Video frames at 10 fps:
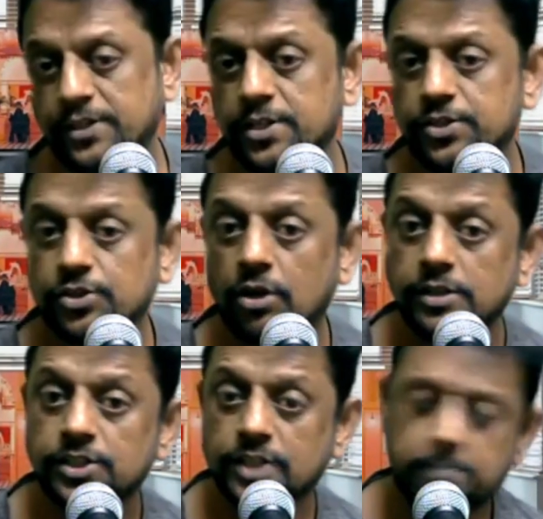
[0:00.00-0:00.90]
it is called
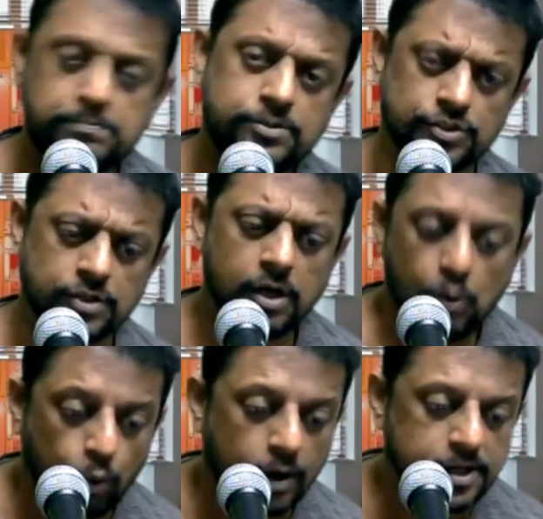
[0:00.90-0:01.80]
the scriptures.
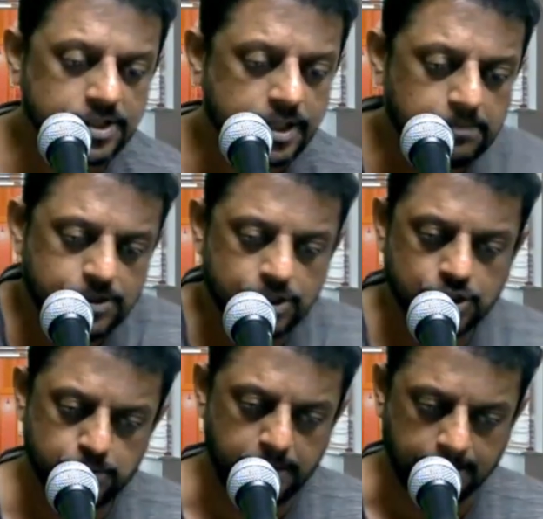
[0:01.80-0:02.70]
What does
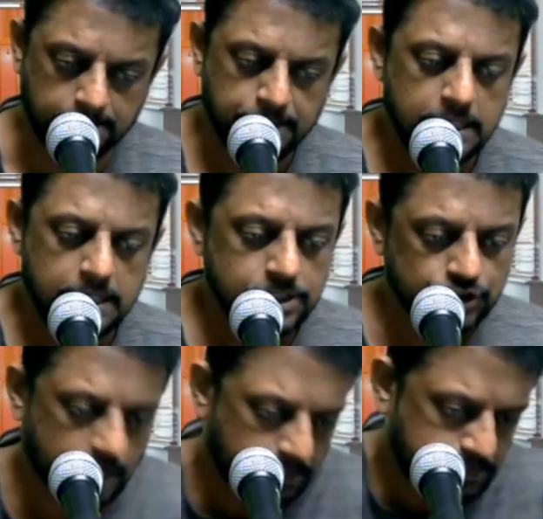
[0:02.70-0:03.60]
scriptures mean?
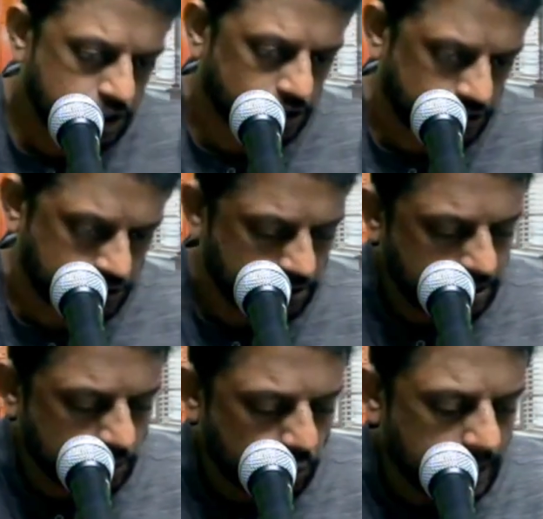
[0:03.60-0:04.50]
Scriptures,
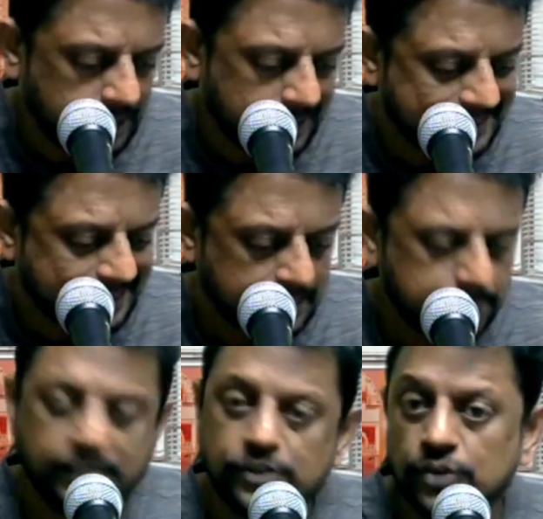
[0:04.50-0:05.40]
the word literally
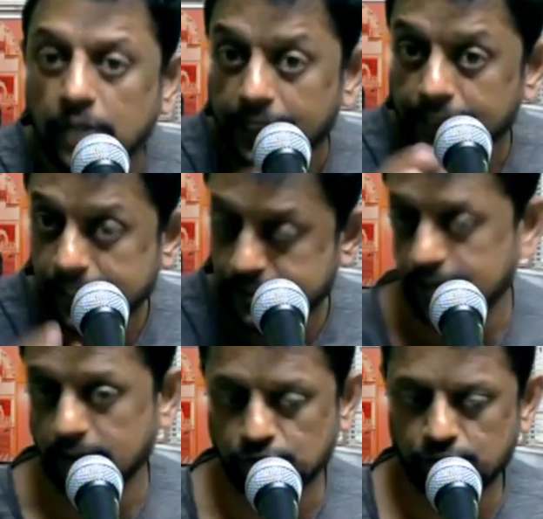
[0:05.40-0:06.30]
means
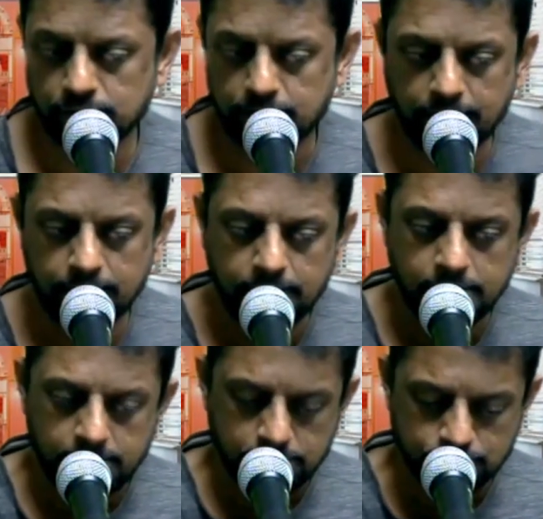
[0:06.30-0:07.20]
writings. Okay,
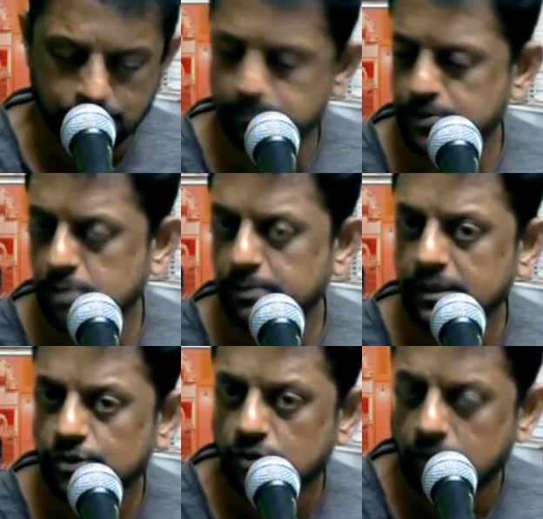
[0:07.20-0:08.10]
Scripture
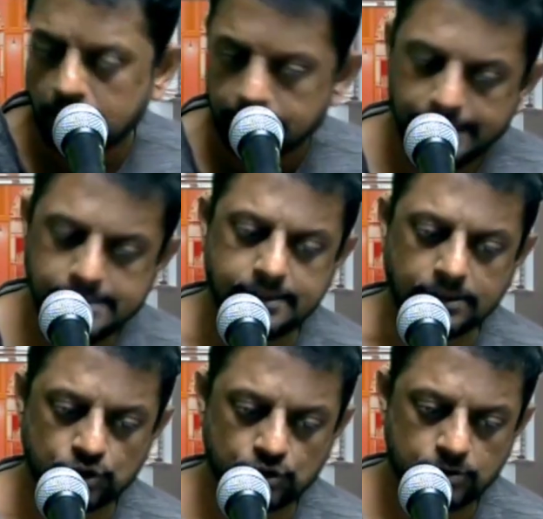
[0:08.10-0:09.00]
means writings,